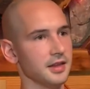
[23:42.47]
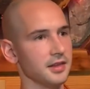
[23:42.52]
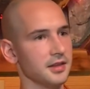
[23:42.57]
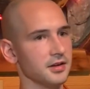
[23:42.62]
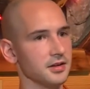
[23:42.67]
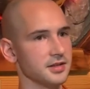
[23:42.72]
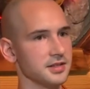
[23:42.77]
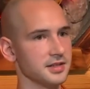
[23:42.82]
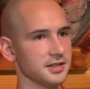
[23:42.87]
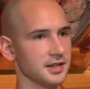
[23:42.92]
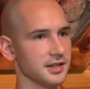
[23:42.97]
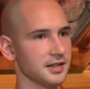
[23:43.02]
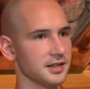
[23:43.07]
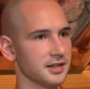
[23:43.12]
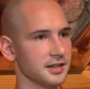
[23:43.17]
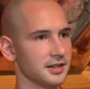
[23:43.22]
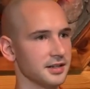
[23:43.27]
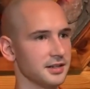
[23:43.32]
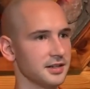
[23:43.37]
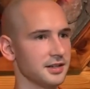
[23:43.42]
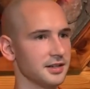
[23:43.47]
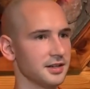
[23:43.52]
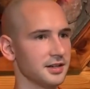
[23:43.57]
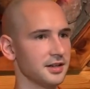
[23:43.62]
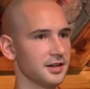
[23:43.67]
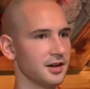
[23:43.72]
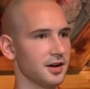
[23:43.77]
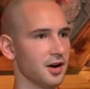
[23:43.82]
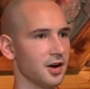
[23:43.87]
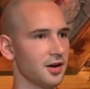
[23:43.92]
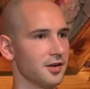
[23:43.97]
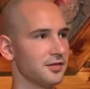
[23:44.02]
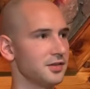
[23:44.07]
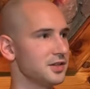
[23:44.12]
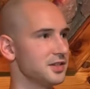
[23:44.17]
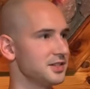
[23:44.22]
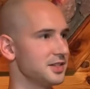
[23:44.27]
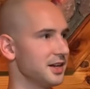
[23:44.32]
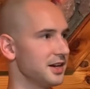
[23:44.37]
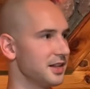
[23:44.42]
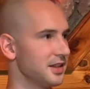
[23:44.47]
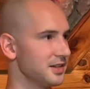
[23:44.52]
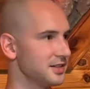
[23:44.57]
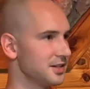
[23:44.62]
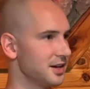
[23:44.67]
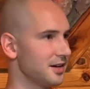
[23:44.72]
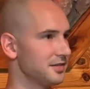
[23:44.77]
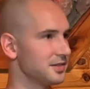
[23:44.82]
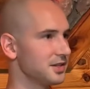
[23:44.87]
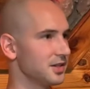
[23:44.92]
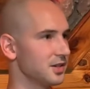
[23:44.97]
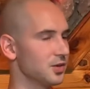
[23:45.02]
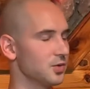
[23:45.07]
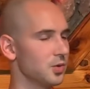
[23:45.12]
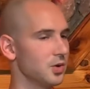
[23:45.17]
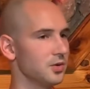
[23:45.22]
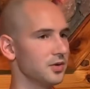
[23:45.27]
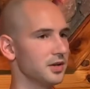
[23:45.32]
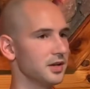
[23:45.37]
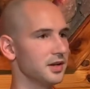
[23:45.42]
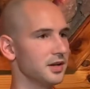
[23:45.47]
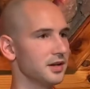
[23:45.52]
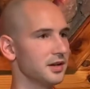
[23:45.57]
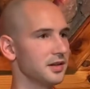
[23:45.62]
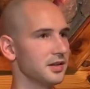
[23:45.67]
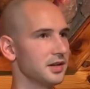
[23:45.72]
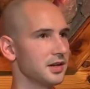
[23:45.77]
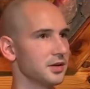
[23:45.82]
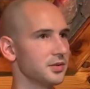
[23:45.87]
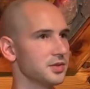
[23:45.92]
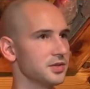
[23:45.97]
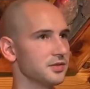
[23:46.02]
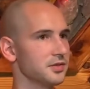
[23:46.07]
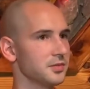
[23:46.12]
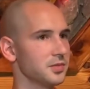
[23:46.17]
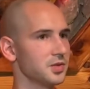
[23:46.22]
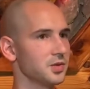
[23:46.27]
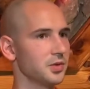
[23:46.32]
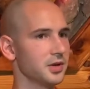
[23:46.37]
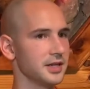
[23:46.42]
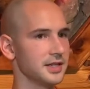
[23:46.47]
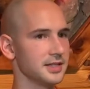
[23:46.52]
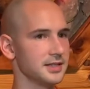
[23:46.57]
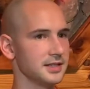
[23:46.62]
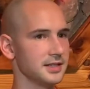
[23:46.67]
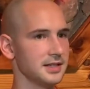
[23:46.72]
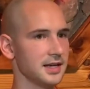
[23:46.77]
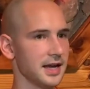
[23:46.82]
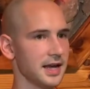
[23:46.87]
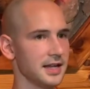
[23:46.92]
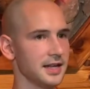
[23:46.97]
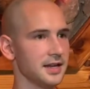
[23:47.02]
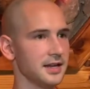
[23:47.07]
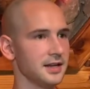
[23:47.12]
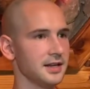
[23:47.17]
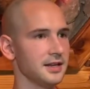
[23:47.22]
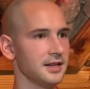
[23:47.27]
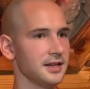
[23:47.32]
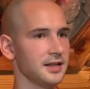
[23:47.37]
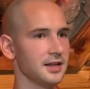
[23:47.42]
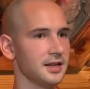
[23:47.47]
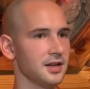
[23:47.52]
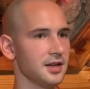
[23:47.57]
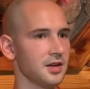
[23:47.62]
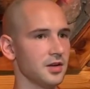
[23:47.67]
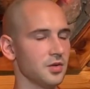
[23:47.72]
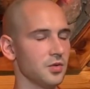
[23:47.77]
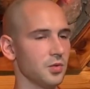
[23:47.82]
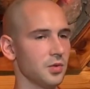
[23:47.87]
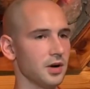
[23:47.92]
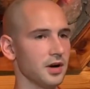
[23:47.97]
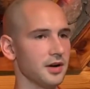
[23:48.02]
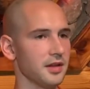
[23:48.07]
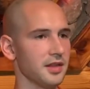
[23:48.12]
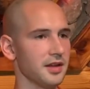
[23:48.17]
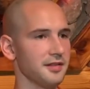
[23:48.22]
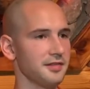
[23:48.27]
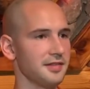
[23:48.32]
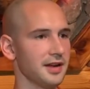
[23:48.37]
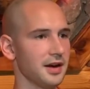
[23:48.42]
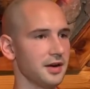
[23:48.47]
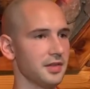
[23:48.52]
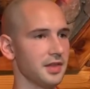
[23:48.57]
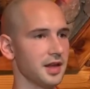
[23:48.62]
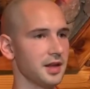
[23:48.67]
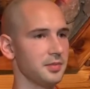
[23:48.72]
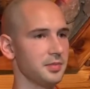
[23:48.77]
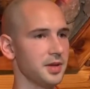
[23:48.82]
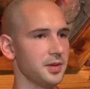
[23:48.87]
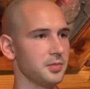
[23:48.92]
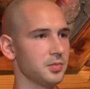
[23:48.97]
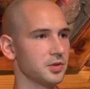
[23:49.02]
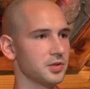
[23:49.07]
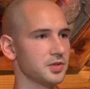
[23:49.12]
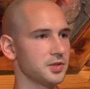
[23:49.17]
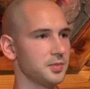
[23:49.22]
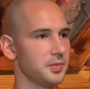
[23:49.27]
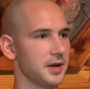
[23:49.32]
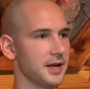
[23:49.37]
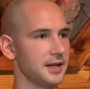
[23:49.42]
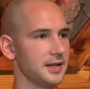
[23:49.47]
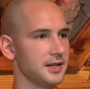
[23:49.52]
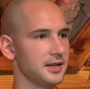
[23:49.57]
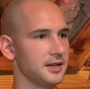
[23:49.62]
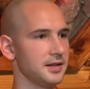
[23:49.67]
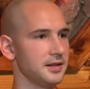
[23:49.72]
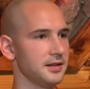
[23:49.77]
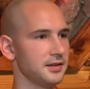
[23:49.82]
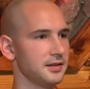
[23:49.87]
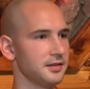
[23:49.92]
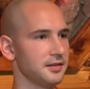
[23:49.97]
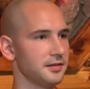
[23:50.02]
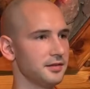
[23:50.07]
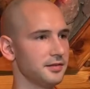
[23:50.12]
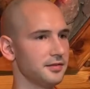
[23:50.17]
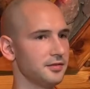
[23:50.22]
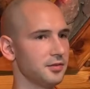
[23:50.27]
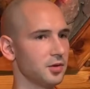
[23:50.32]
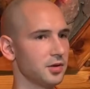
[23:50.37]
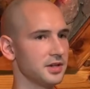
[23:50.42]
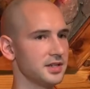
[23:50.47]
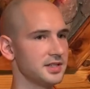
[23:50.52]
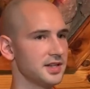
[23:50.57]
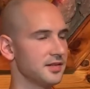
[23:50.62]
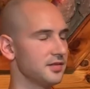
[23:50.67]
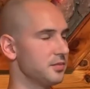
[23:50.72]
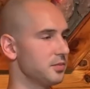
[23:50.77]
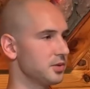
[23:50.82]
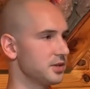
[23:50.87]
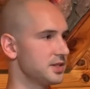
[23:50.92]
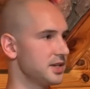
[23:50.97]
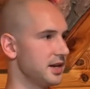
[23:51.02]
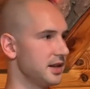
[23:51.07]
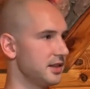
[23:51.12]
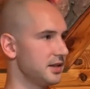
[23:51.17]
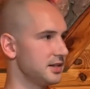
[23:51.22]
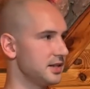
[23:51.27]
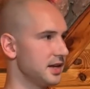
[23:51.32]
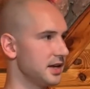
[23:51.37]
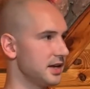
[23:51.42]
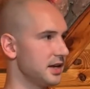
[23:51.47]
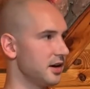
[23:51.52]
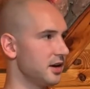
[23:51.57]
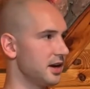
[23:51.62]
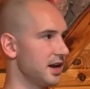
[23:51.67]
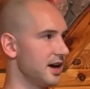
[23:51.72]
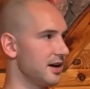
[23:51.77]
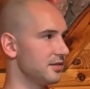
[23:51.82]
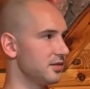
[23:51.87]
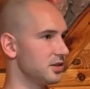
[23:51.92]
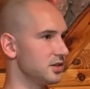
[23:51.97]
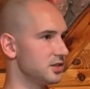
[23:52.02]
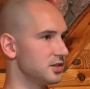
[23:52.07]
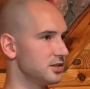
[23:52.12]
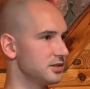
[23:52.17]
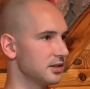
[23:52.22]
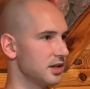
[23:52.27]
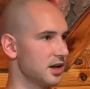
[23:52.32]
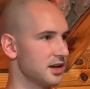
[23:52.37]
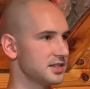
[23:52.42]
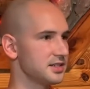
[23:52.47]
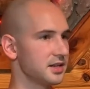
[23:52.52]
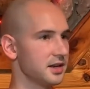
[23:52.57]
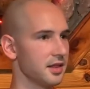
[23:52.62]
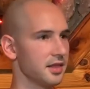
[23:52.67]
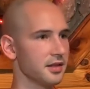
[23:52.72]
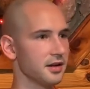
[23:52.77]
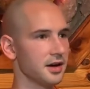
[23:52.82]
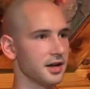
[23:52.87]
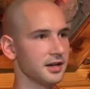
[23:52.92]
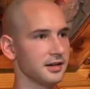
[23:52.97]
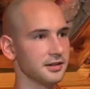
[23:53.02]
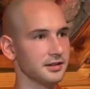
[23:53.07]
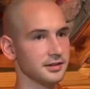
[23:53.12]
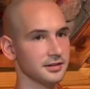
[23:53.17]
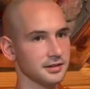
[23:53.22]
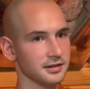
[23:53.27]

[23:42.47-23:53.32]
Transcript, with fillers: There's a Harvard study that's often quoted, I think it was from 2010, where they found that people spend 47% of the day on average lost in thought.